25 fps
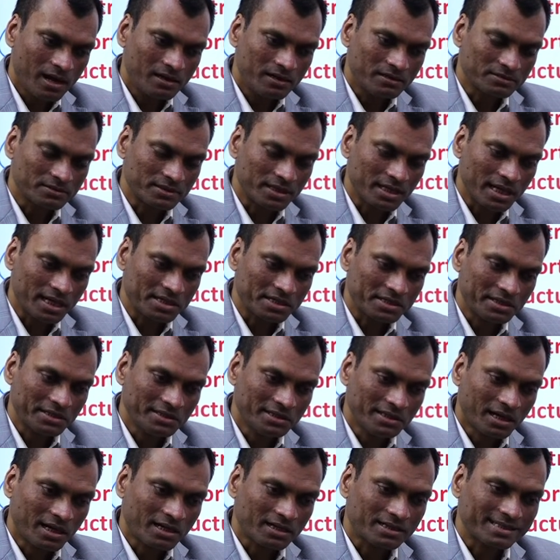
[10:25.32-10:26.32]
that
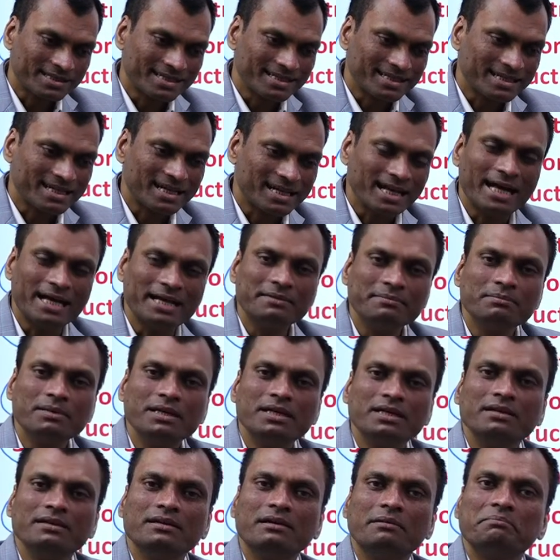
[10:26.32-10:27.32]
there can
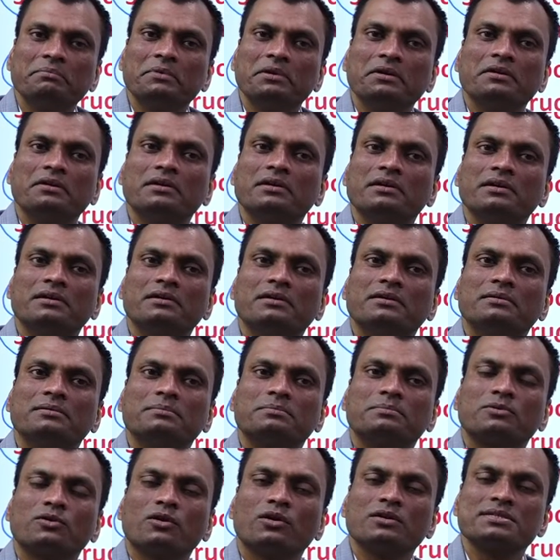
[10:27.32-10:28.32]
be
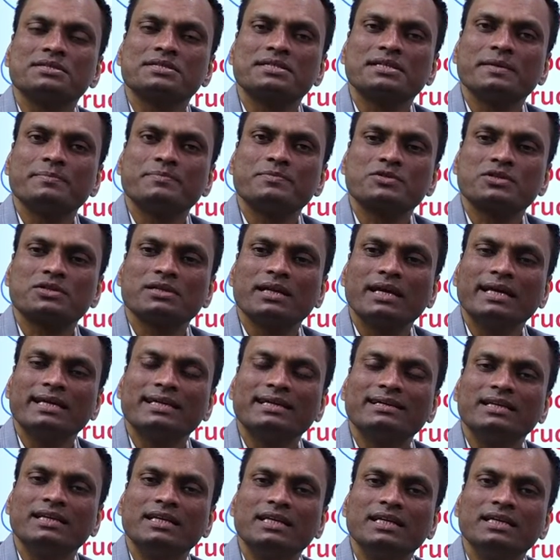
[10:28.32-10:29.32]
concepts
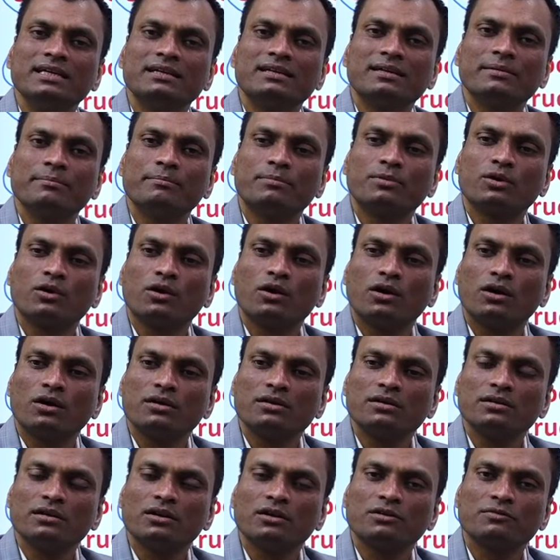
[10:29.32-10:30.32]
like near
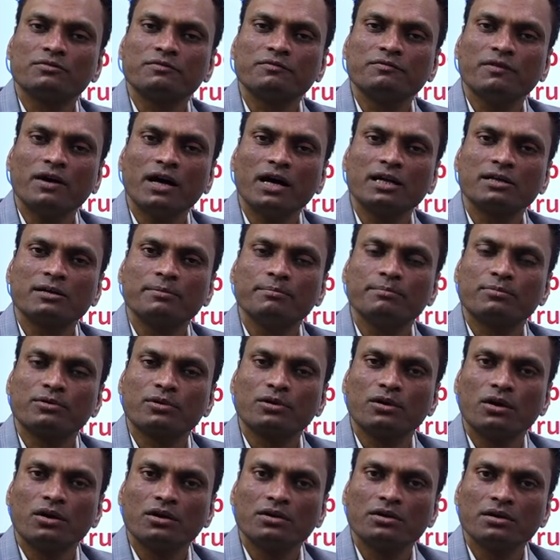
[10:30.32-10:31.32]
abroad or far
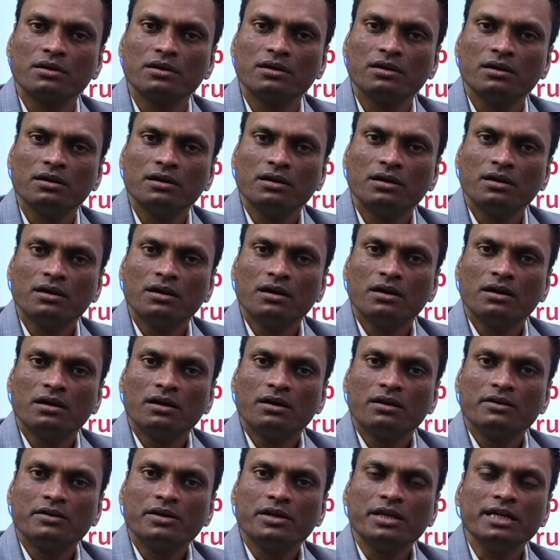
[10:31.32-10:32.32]
abroad.
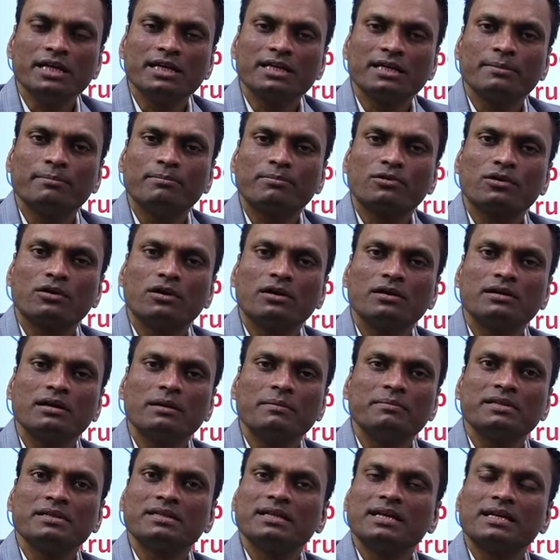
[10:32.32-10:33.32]
Near abroad, I
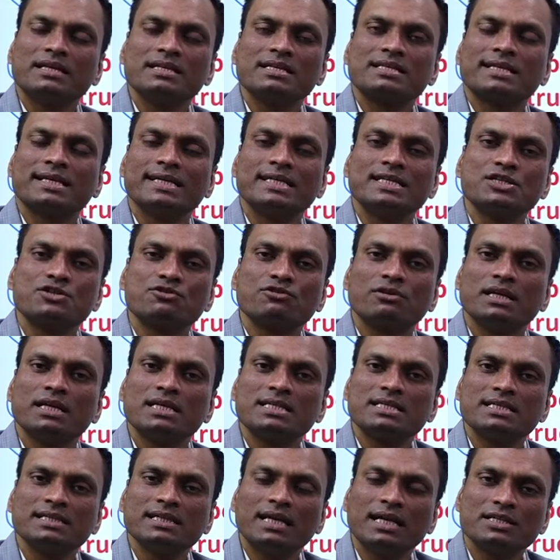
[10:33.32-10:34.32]
mean, that is Central
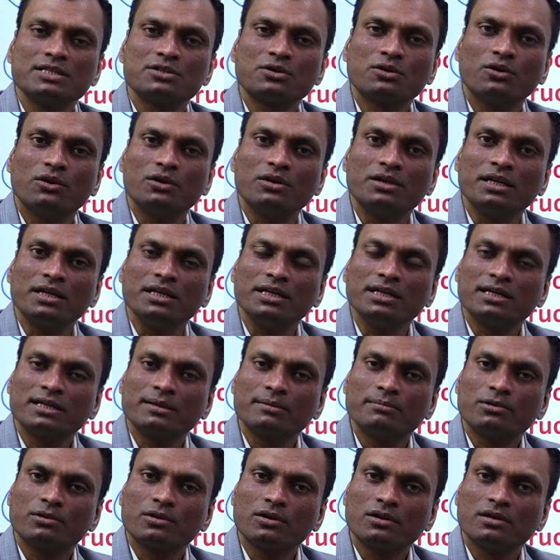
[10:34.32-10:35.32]
Asia is called near
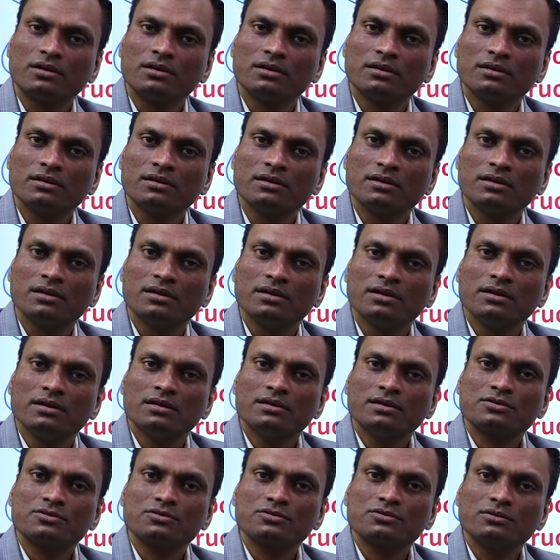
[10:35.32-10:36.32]
abroad.
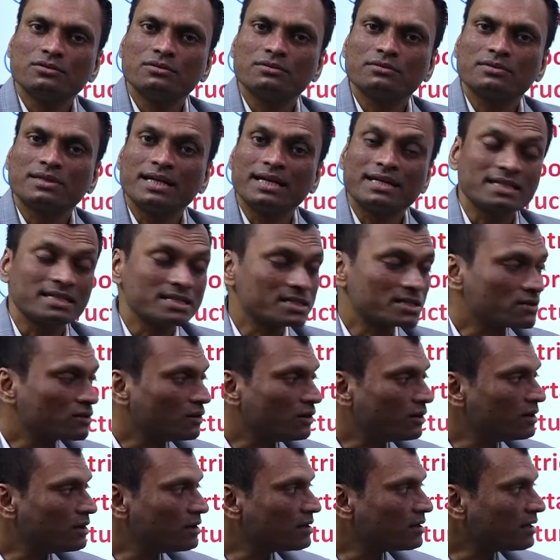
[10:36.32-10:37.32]
So that is
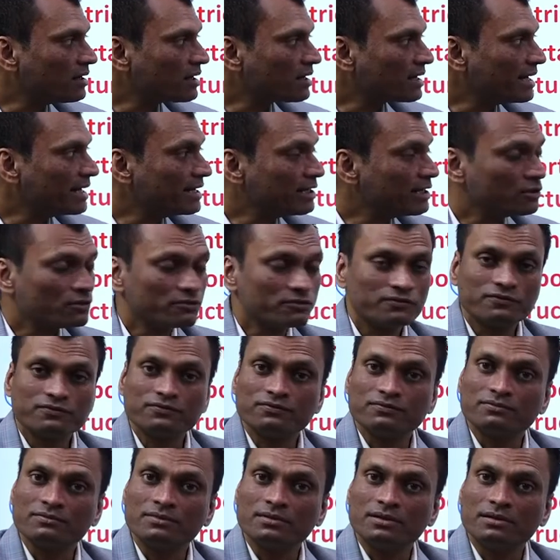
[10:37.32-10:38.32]
called a kind of
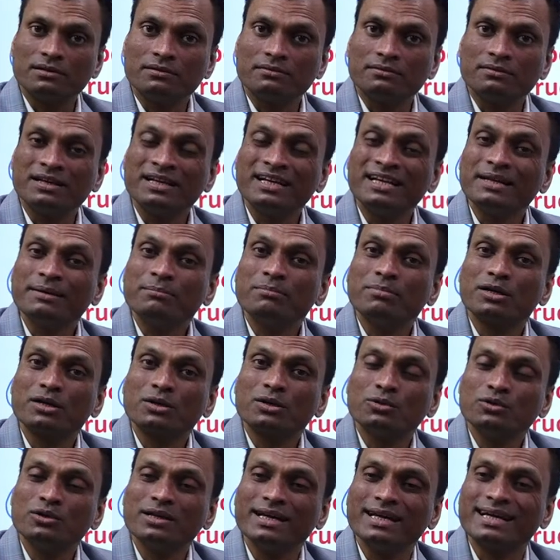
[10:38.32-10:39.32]

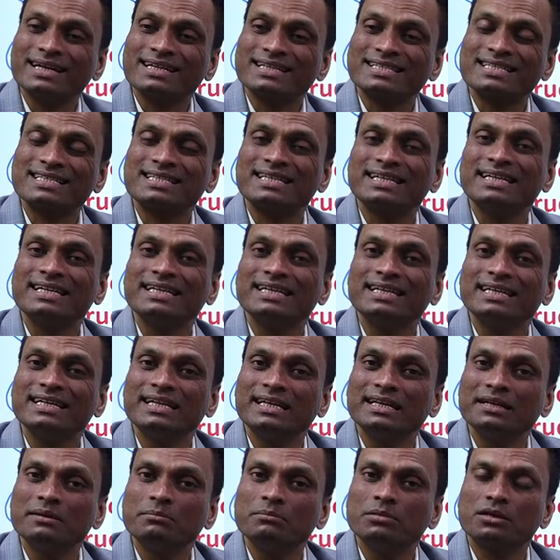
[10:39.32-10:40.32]
neighborhood, extended
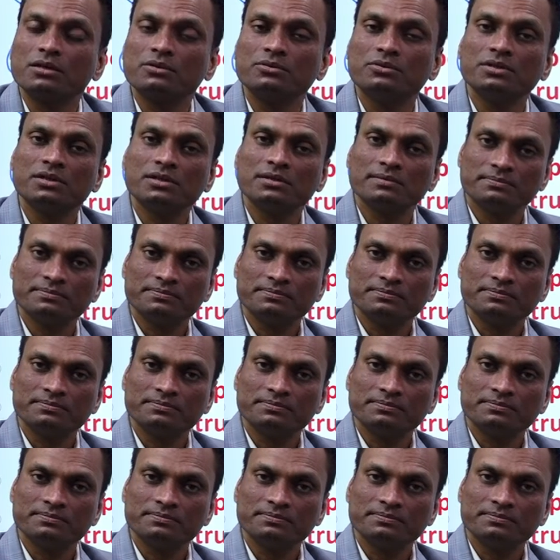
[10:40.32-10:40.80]
neighborhood.